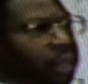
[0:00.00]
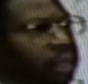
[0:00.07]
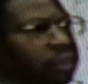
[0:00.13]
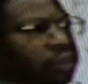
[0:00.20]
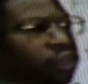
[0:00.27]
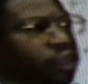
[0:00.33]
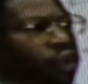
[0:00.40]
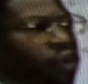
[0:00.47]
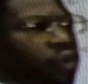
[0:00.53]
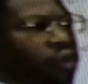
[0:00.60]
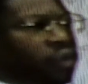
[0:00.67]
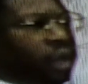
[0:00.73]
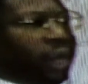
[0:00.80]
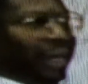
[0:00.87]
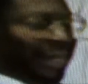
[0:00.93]

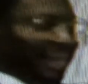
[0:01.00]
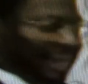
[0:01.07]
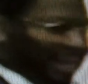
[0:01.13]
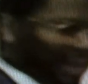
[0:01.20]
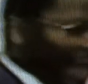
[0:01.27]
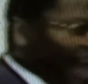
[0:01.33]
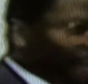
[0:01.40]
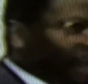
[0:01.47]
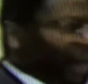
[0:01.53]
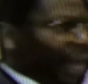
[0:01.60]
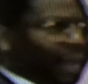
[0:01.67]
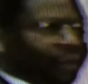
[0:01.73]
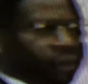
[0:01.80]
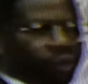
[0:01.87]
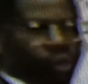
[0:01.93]
to
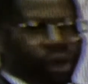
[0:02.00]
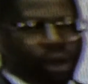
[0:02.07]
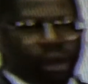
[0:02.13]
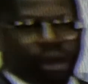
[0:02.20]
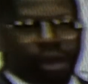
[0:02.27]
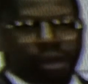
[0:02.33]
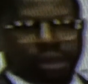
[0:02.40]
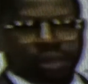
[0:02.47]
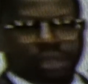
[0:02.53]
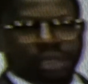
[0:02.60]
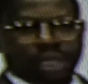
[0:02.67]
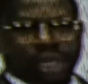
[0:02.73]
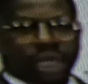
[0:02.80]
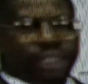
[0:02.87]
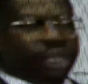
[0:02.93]
dominate the
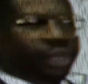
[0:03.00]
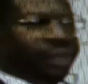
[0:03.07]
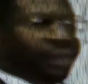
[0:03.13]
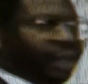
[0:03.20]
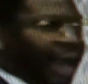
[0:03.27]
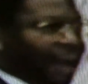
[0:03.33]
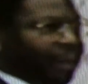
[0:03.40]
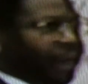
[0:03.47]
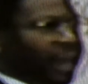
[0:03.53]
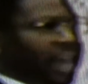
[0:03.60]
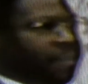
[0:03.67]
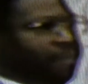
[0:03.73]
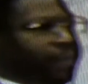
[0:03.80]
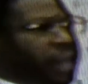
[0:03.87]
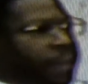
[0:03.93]
world, to
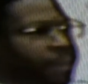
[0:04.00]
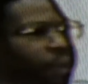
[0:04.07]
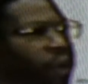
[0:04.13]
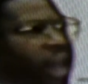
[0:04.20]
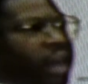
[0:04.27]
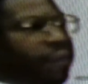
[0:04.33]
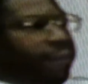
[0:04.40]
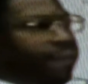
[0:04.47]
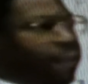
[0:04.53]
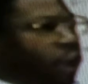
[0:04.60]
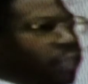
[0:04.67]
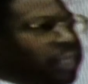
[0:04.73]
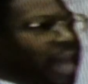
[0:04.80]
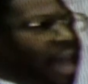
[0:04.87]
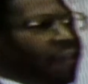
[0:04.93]
dominate people and
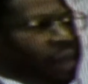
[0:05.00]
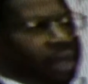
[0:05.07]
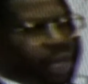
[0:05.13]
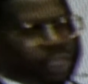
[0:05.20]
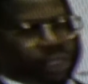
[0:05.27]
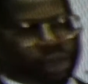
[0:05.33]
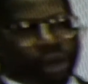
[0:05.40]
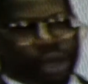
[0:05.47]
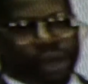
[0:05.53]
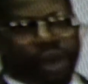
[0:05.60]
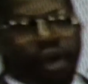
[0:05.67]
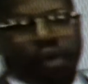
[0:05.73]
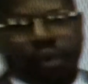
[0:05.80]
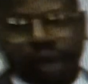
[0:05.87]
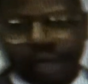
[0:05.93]
force our religion on no
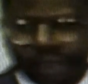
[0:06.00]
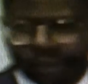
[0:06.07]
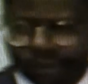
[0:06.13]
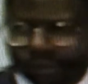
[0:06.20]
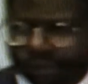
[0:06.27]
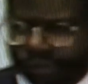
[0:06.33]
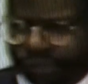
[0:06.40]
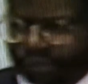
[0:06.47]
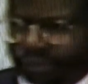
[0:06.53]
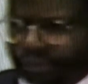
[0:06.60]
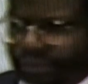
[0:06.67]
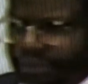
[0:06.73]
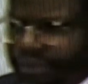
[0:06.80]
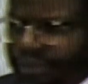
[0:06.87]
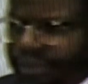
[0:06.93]

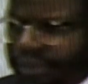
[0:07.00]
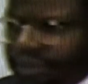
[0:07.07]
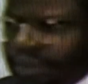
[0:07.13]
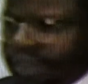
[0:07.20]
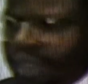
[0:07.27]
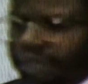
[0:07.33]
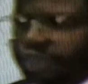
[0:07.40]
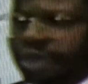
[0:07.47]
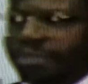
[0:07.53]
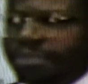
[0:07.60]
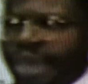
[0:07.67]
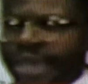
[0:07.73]
one, to make